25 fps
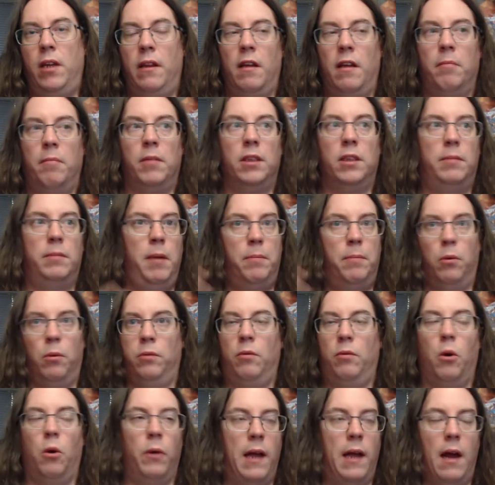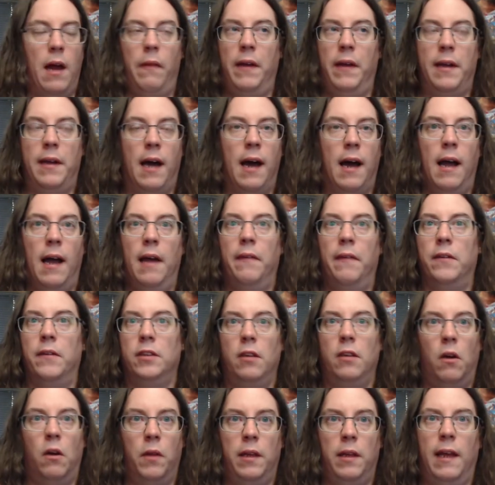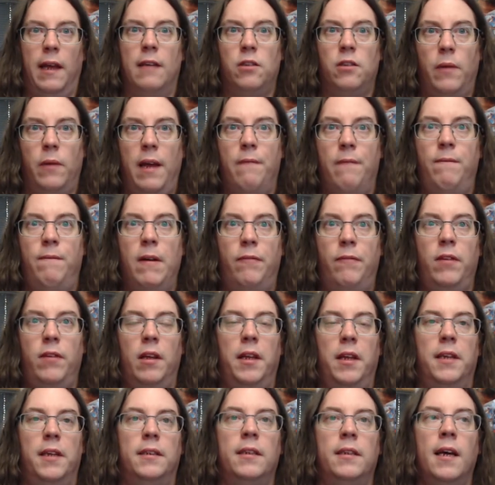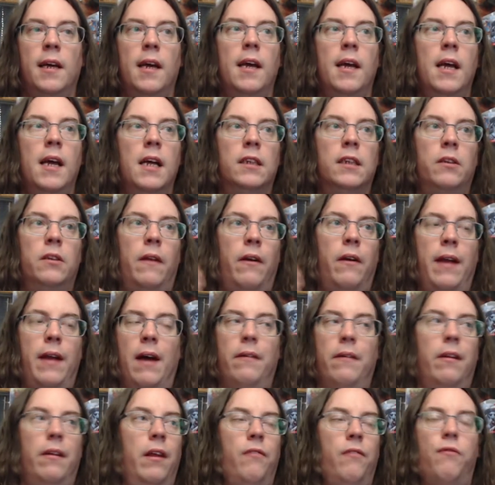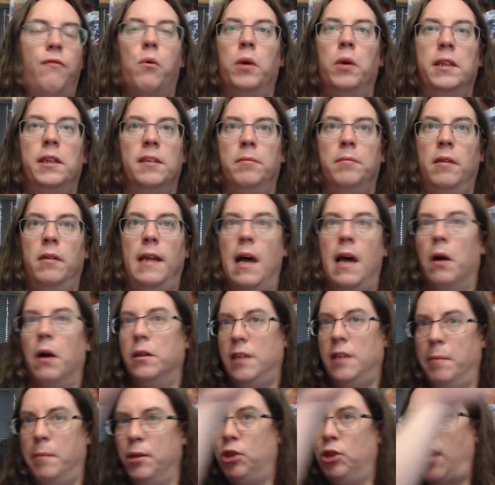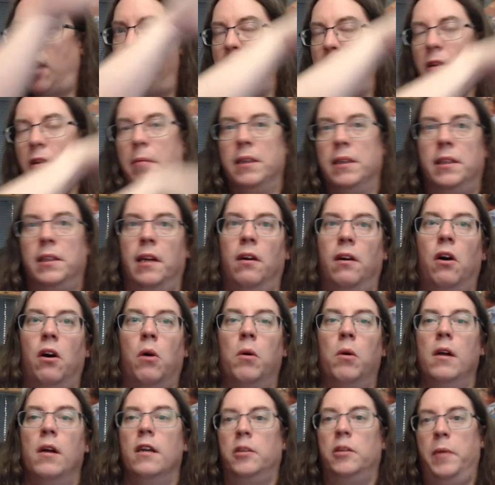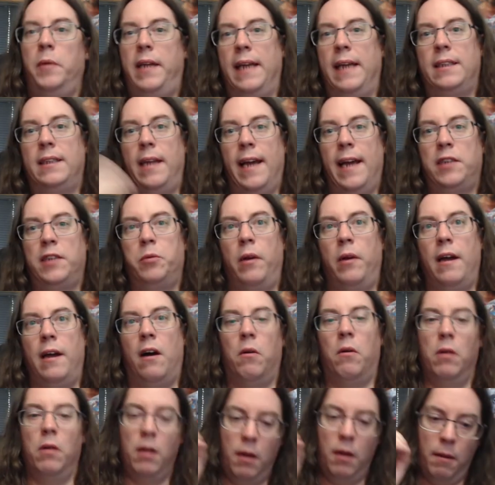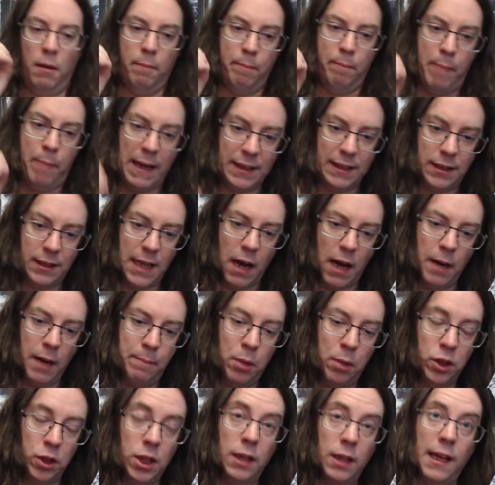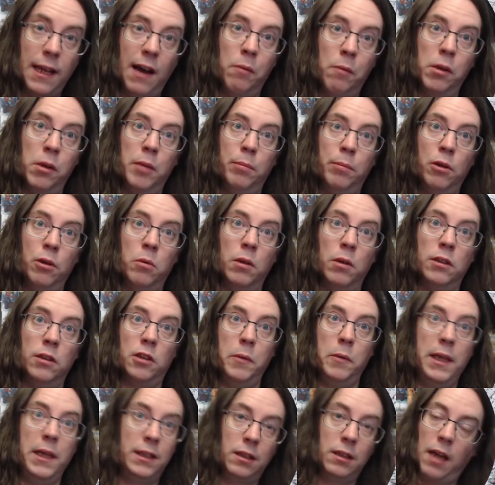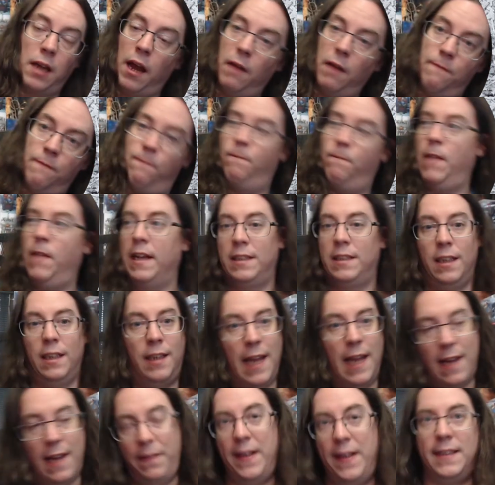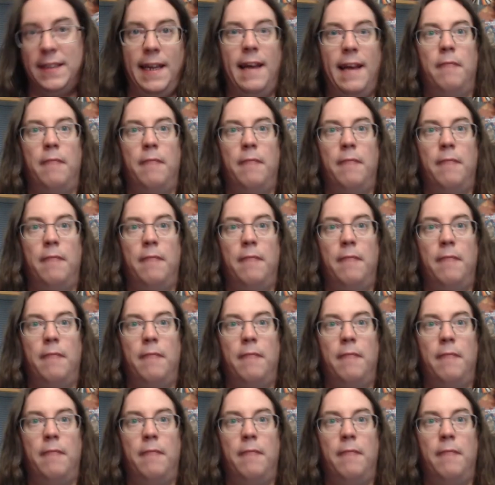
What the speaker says: because people go down and they die, and there's, you know, so they have 50 of these. So they're down to like 40 something now because they've been dropping them as they go. So he takes the next one out, bends down and puts it down with the blue one. So he's kind of taking these